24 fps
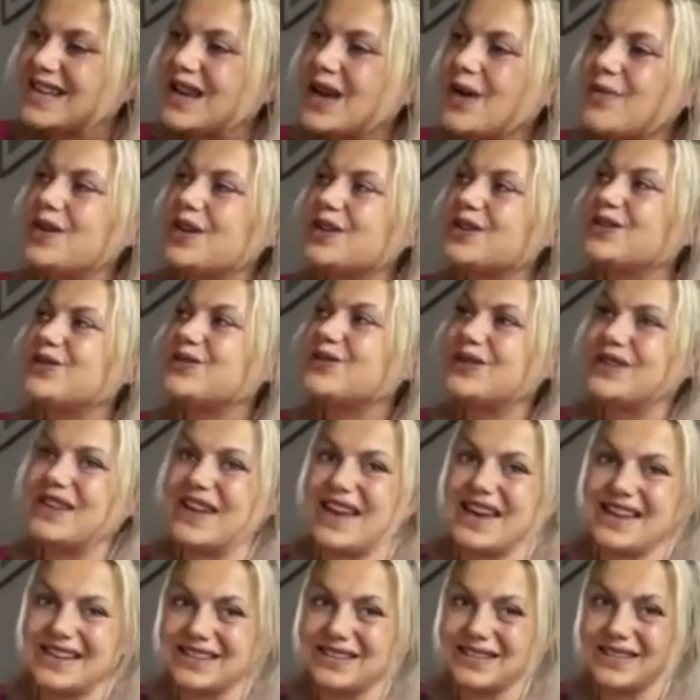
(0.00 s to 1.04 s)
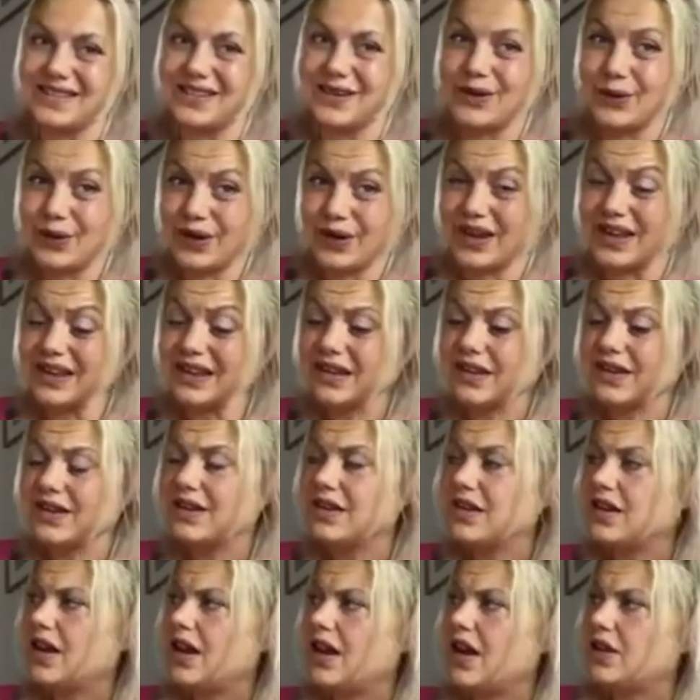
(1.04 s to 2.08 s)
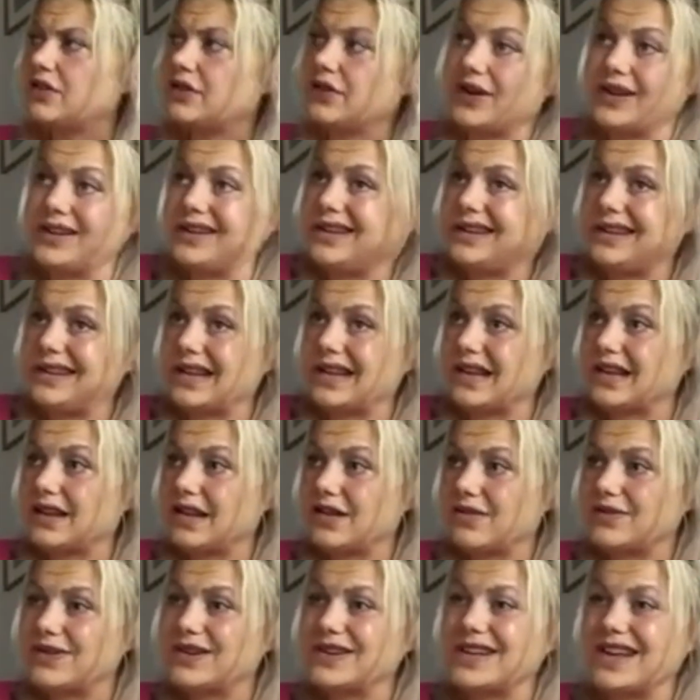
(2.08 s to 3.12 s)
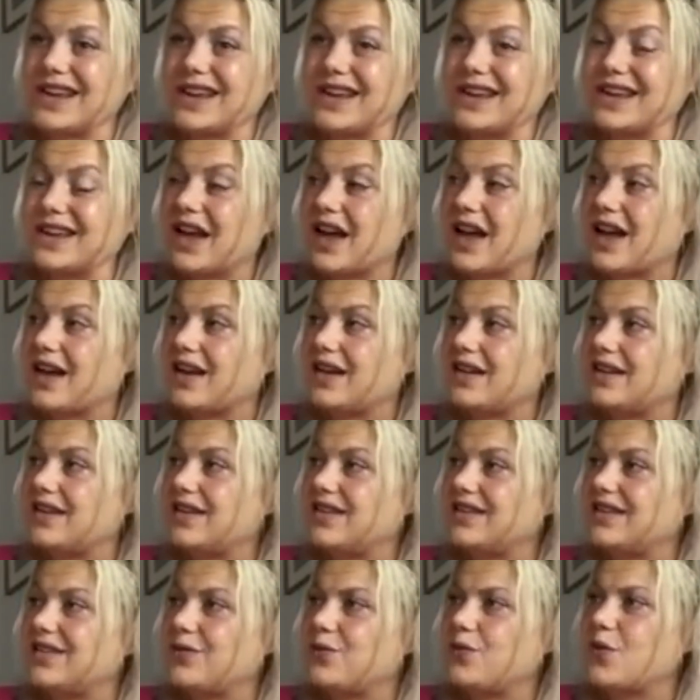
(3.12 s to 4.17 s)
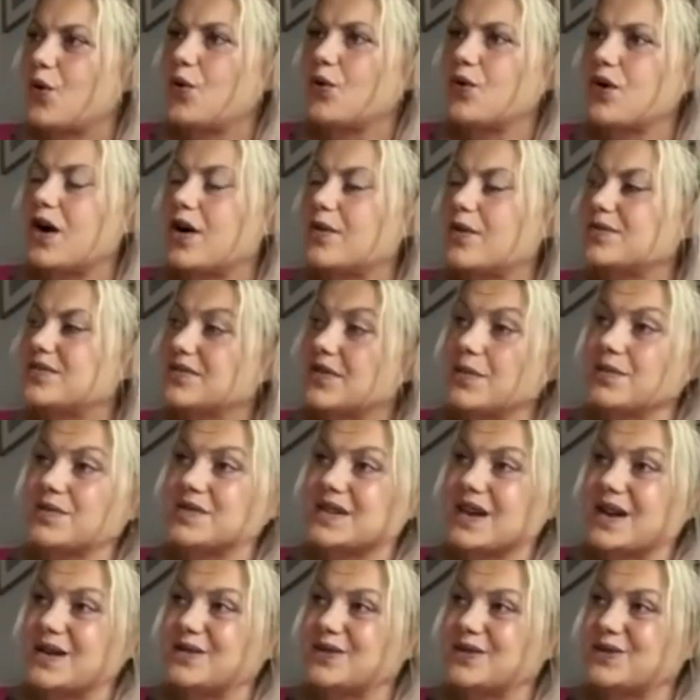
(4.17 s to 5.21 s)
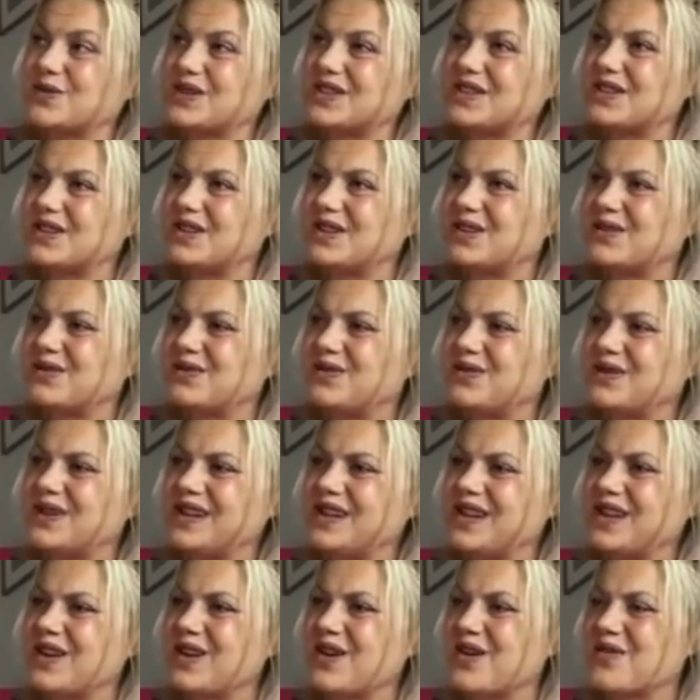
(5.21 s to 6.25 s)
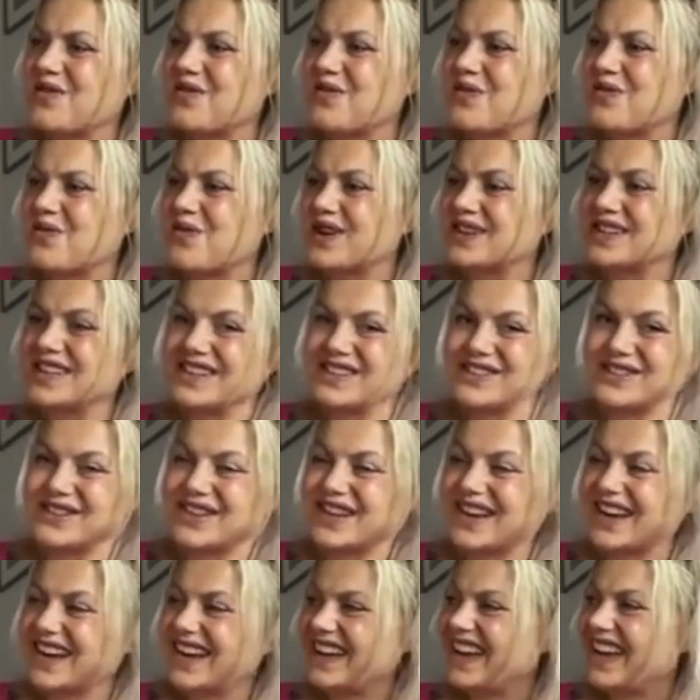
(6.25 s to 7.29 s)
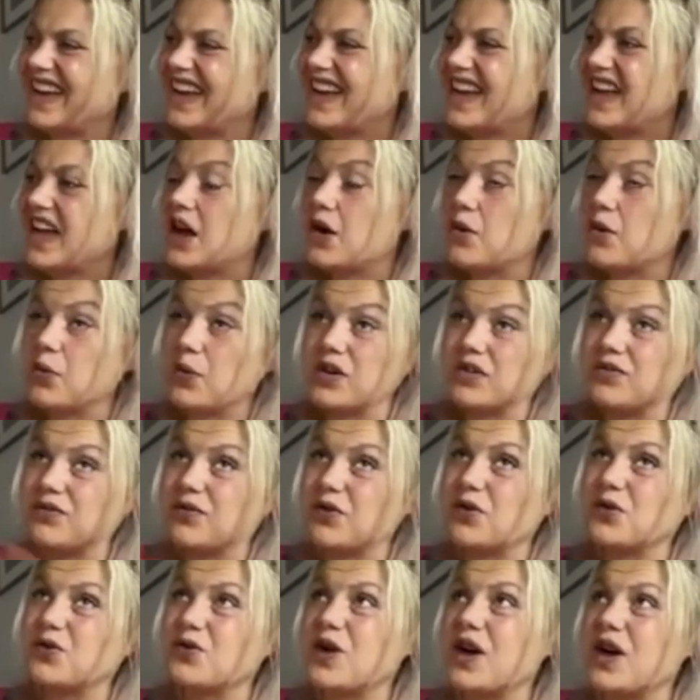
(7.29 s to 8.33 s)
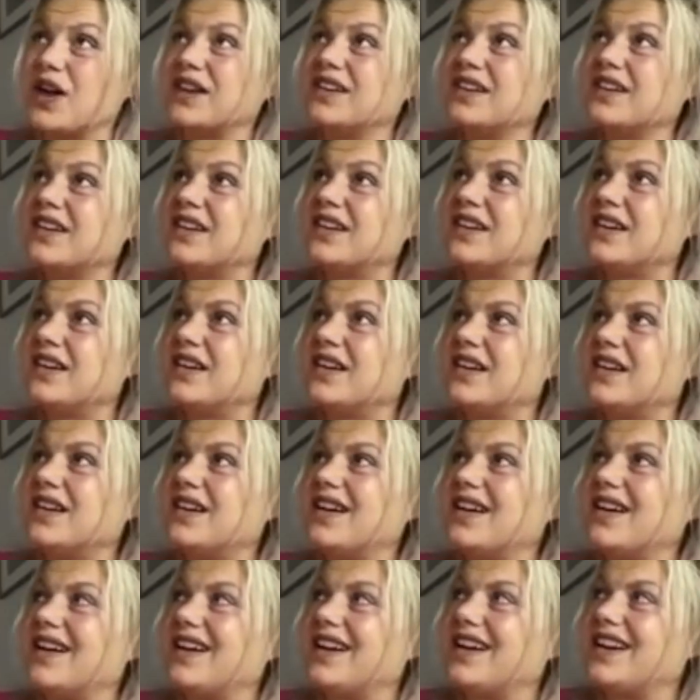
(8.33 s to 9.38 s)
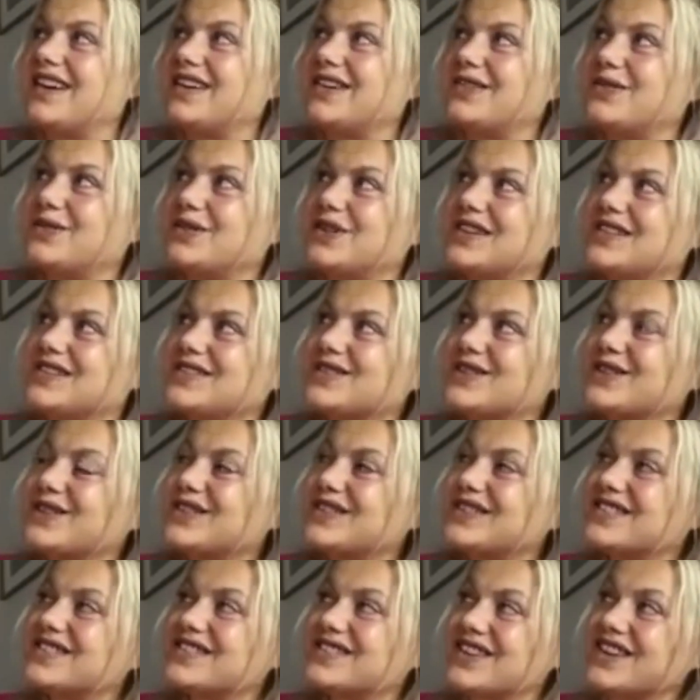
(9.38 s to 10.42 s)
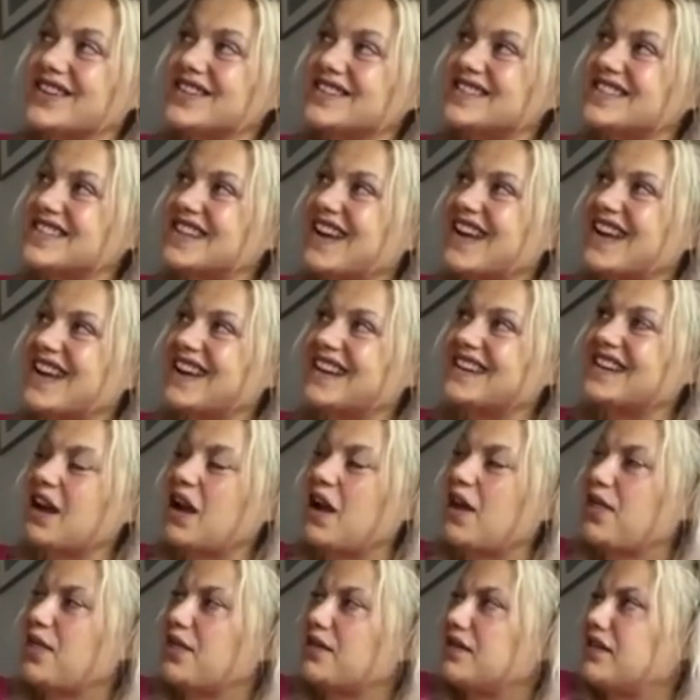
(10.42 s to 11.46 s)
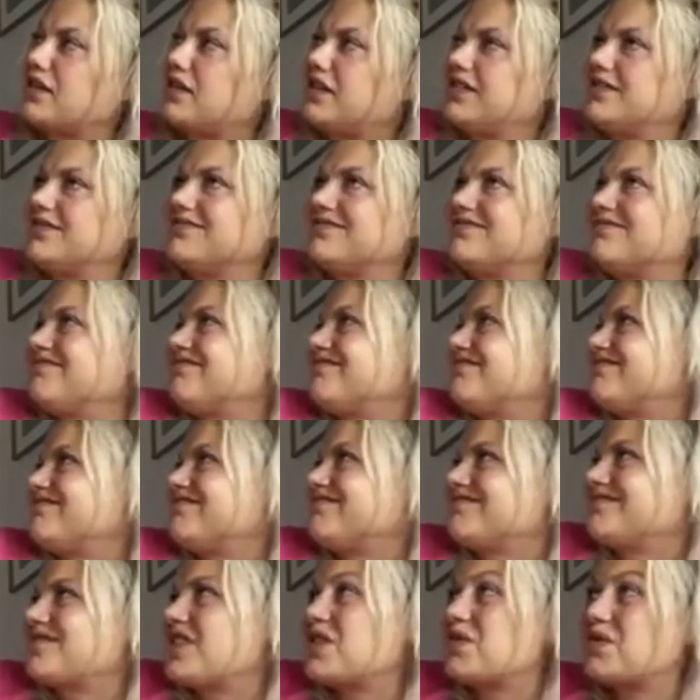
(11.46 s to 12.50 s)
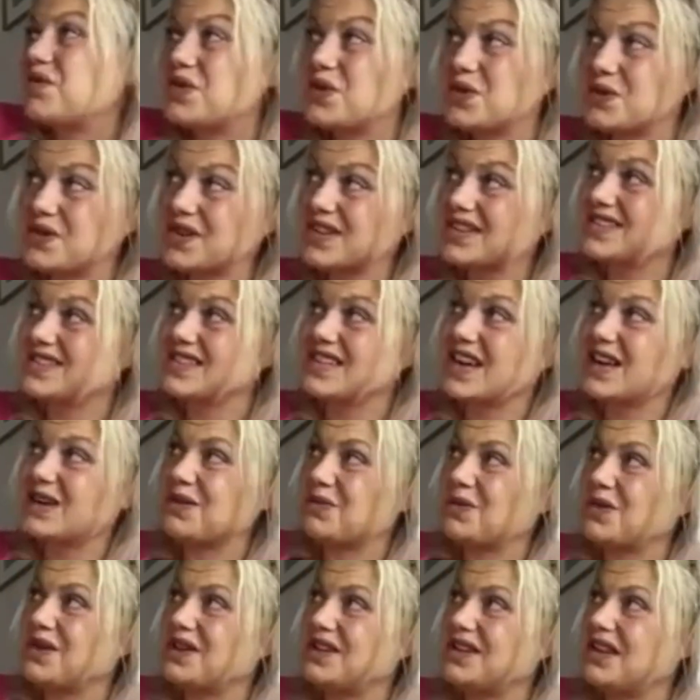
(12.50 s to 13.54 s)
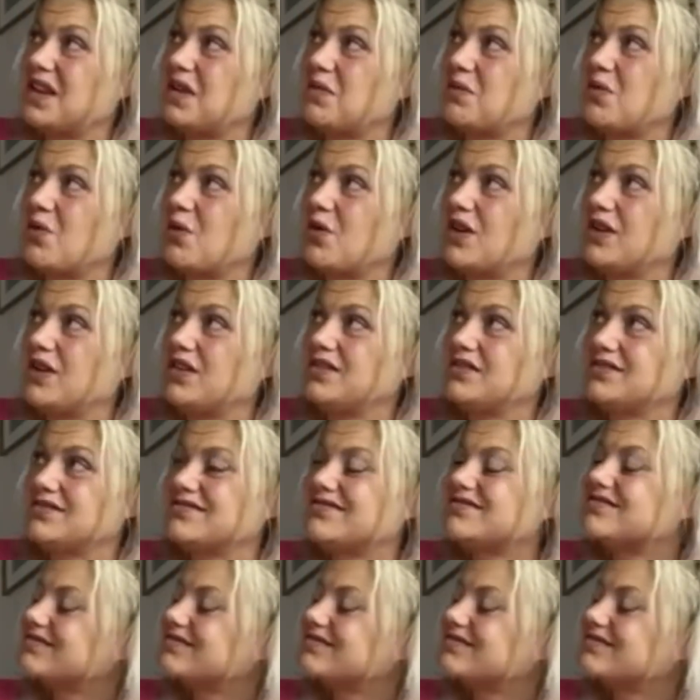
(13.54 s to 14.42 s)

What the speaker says: tap into that, okay? So I did that every day. I woke up sometimes with the feeling of wanting to die, went for a run. When I saw the sunshine, I thought, if you can shine one day more,